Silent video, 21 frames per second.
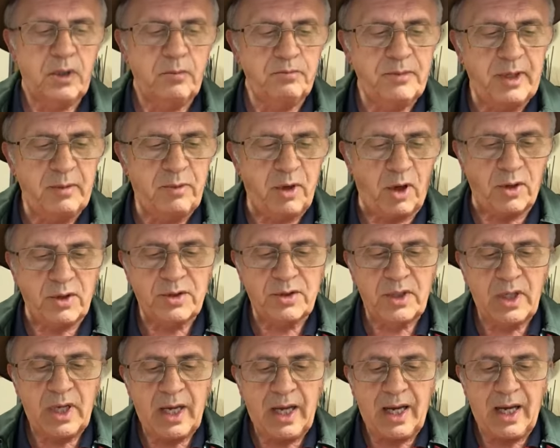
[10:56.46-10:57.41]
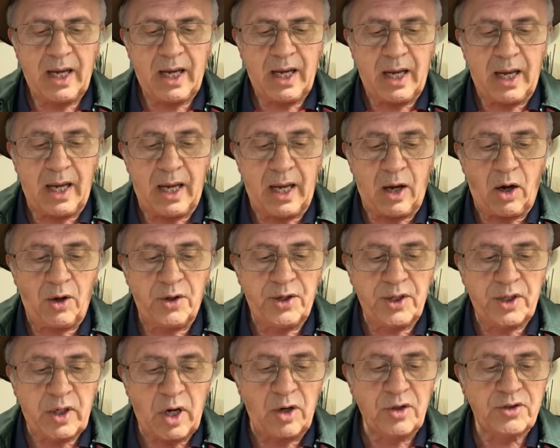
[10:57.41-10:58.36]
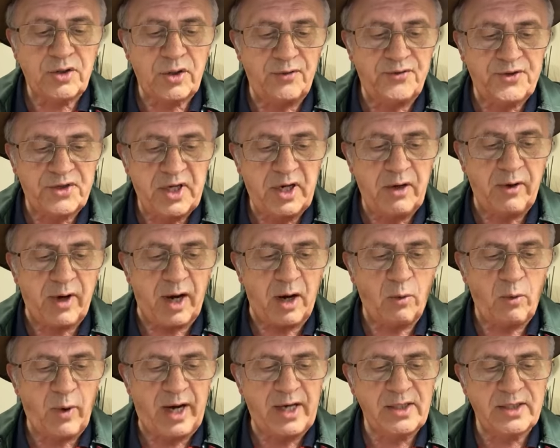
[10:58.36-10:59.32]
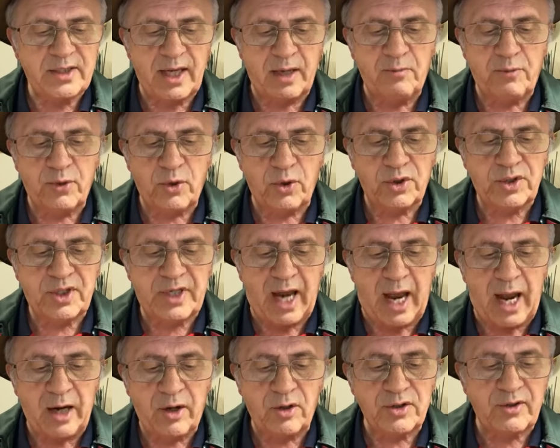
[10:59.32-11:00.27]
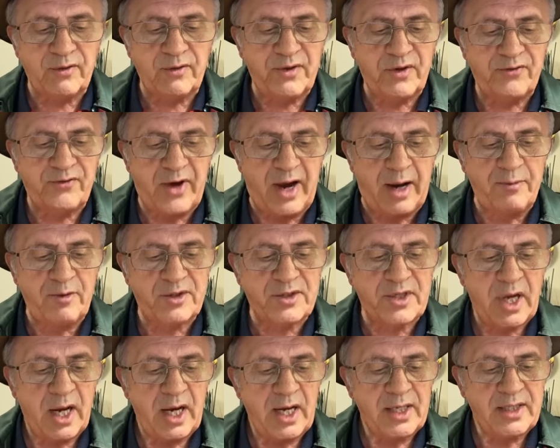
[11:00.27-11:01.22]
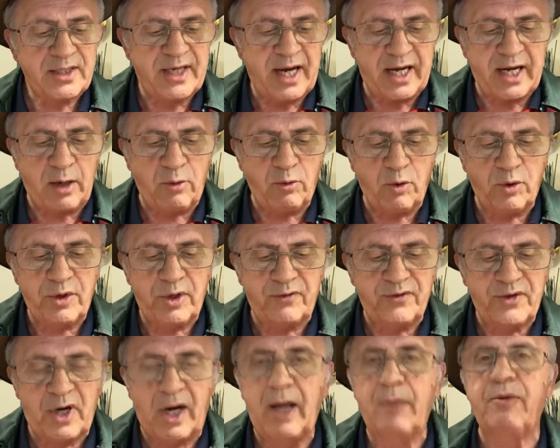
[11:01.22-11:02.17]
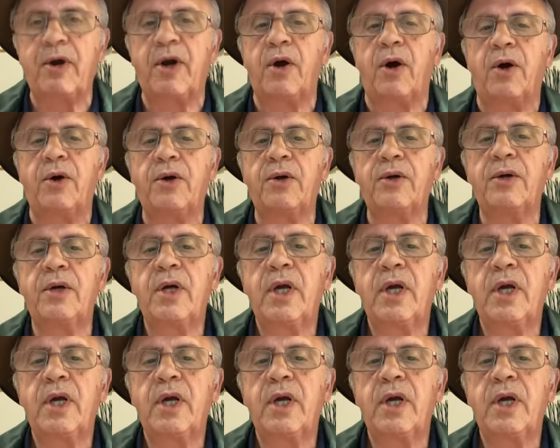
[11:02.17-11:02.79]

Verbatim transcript: Byblos, uh, on the coast of Syria, whence they brought cargoes of the famous cedar wood of the Lebanon.